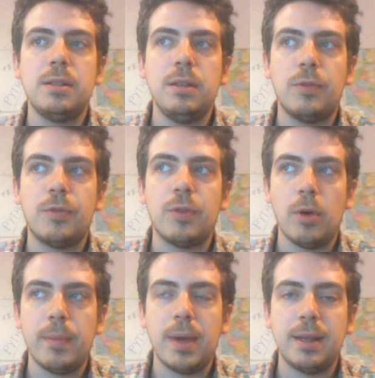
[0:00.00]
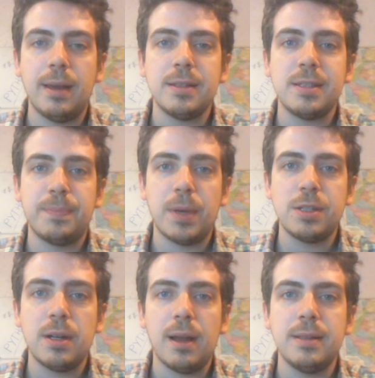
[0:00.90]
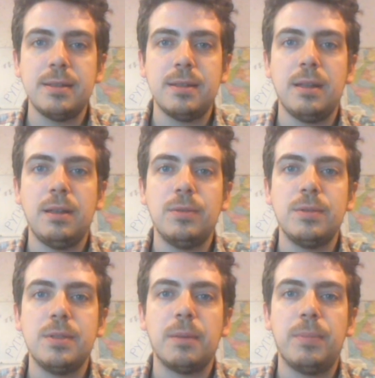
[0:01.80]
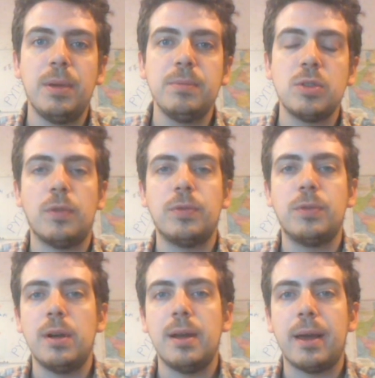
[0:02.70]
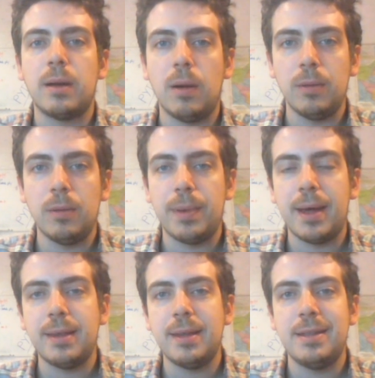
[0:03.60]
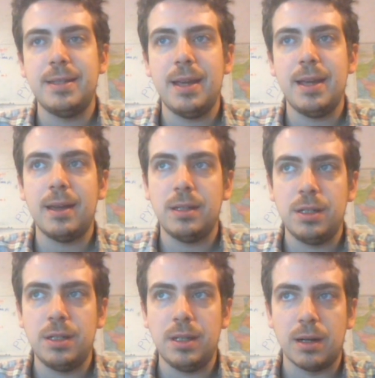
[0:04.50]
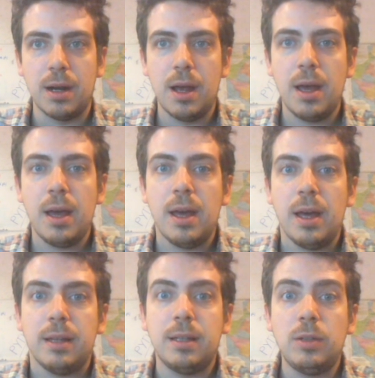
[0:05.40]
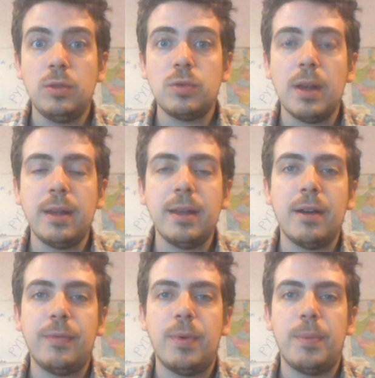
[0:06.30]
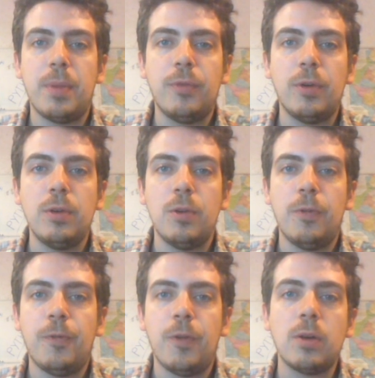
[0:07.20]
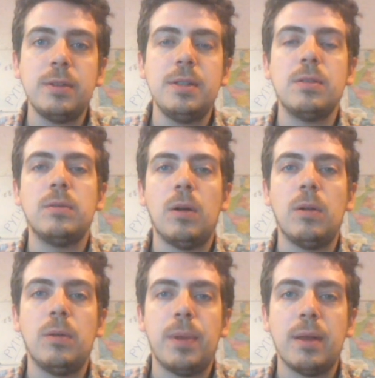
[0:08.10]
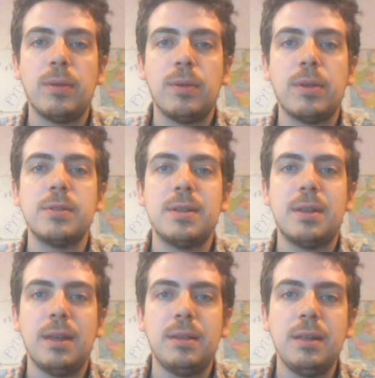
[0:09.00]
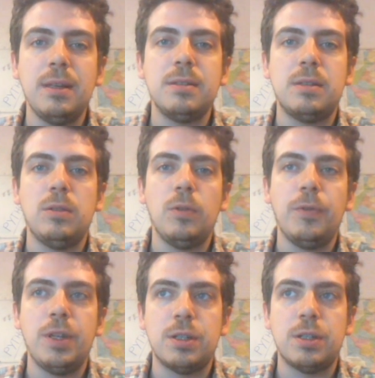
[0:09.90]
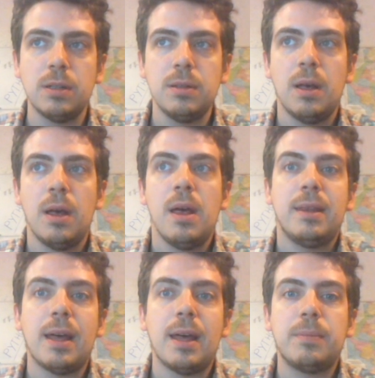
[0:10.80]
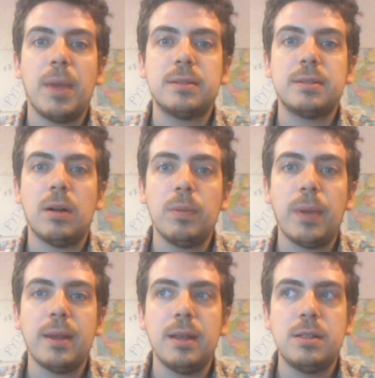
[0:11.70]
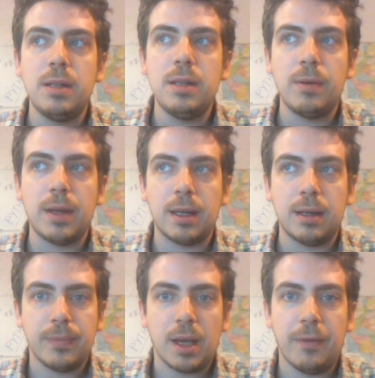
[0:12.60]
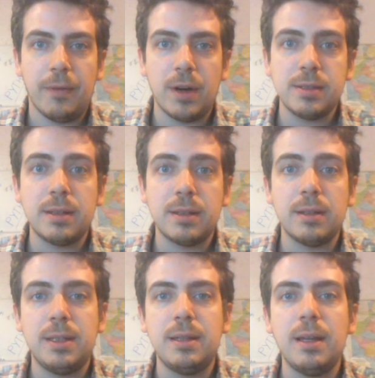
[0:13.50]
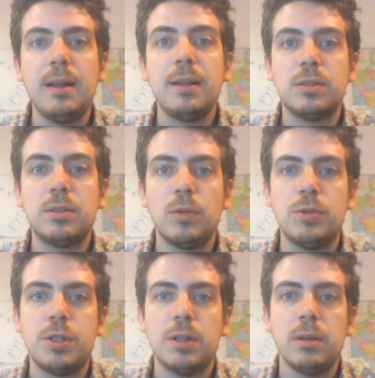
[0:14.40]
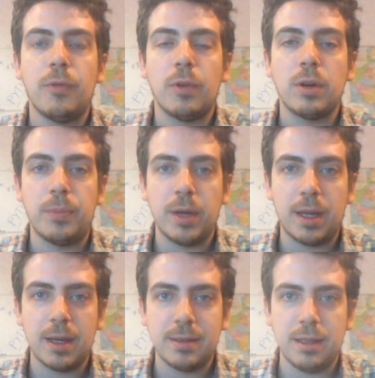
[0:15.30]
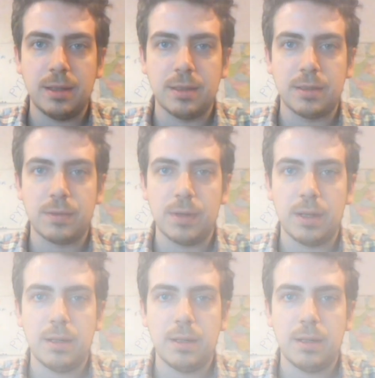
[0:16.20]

engineer from Romania, specialized in using BIM software like Allplan and CI Engineer. The new training I've prepared for you focuses on Allplan 2018's new features that makes Allplan Engineering a versatile detailing solution for the precast industry.